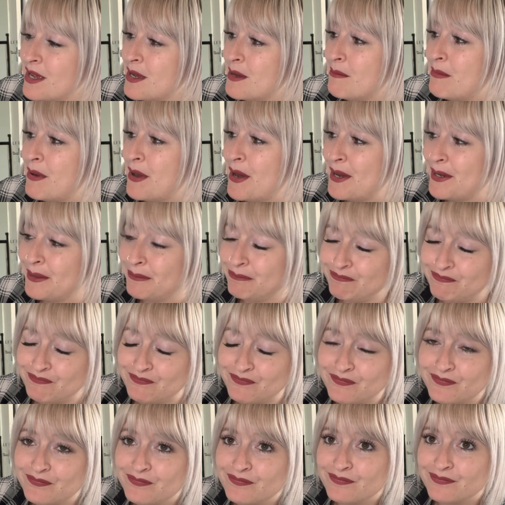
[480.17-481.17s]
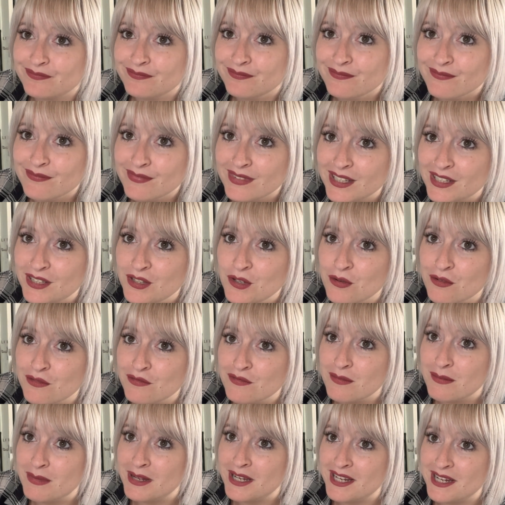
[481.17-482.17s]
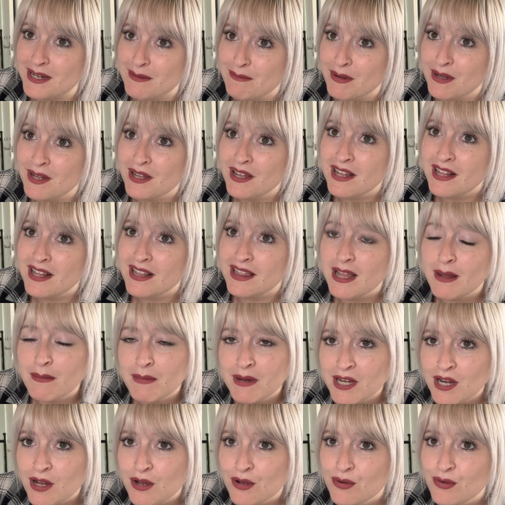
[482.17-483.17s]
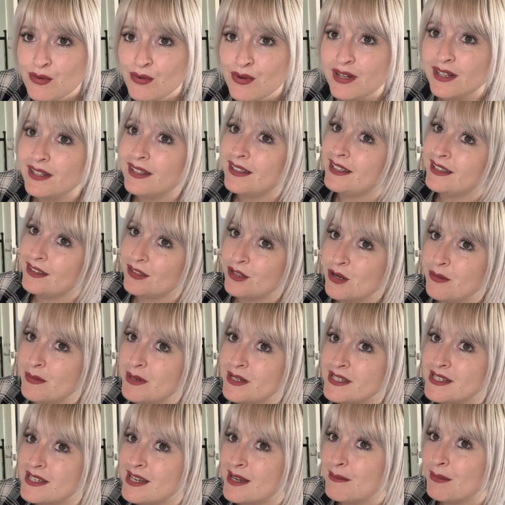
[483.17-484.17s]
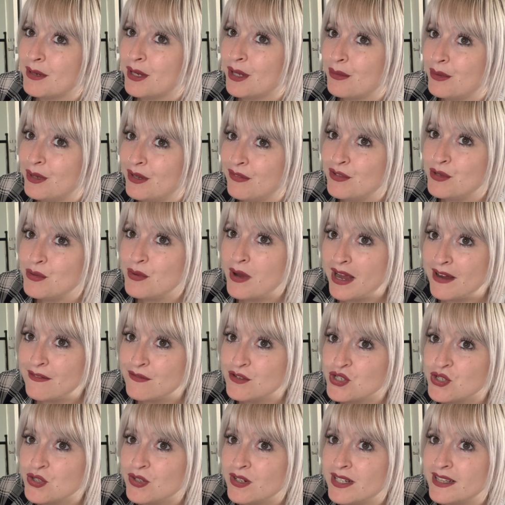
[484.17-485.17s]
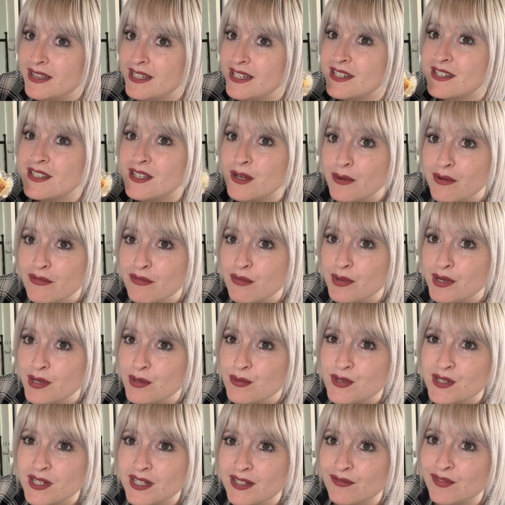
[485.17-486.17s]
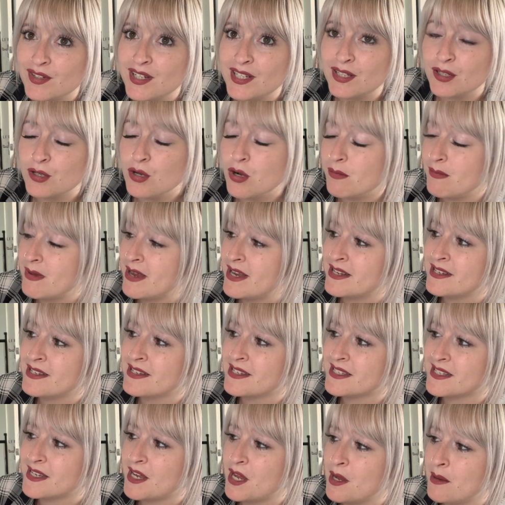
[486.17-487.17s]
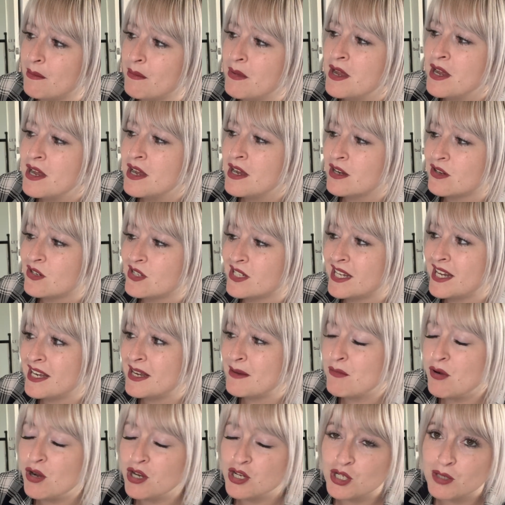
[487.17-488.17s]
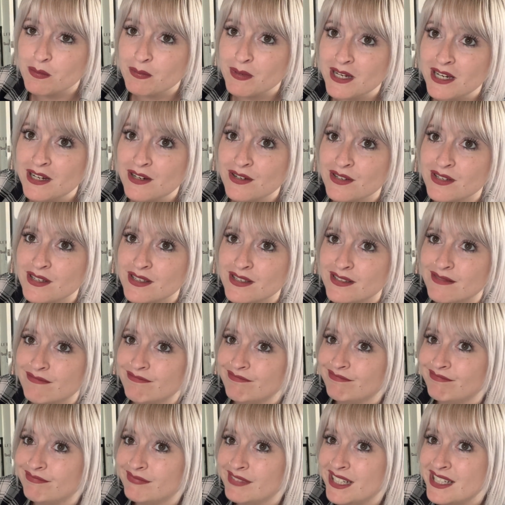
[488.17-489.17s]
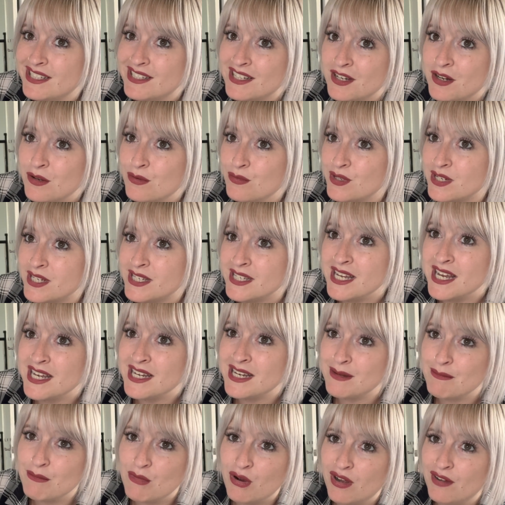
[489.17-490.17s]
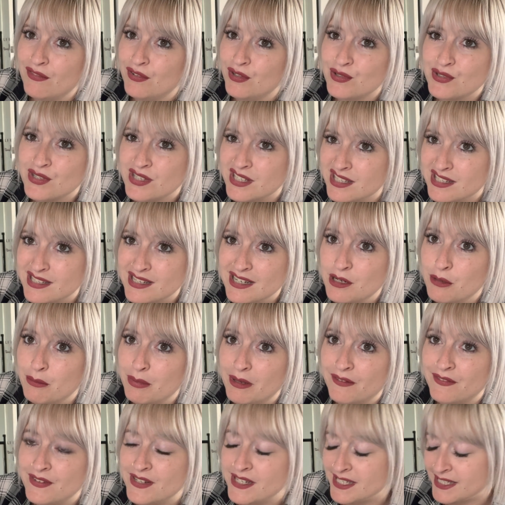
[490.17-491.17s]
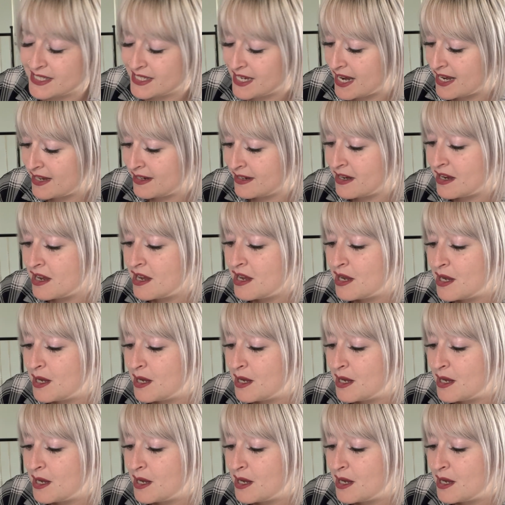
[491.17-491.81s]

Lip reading: but not for me. But let me know in the comments down below if you have tried this so everyone else can read the comments. Because again, it might just be because it's an older scent. It might have lost a little bit of its scent.